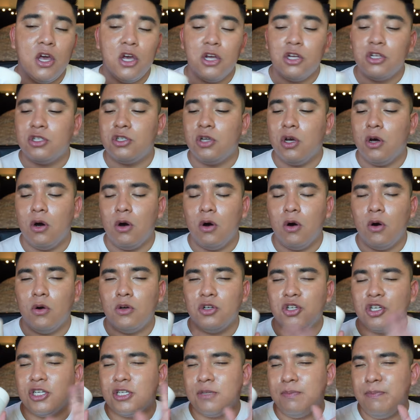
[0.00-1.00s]

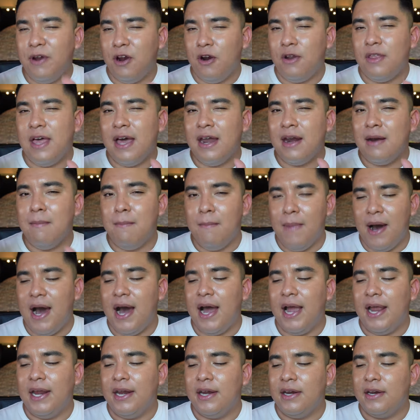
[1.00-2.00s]
So just bear that in
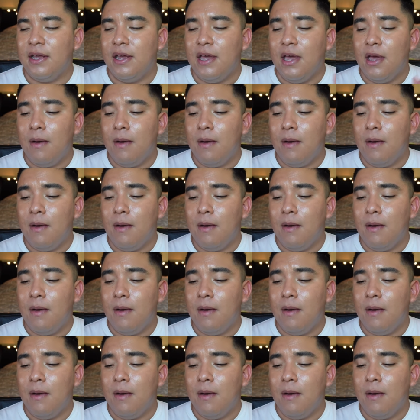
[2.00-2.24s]
mind.